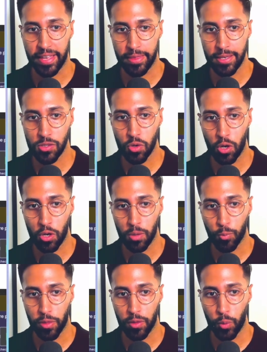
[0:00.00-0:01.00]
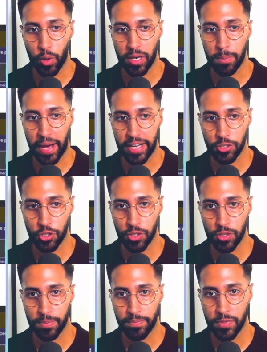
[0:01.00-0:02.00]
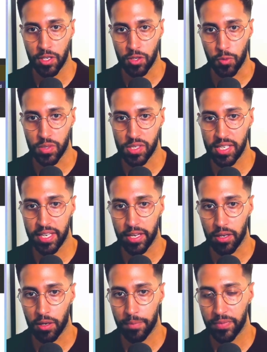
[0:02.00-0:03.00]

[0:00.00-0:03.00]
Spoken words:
this column with the word batch. So we see here,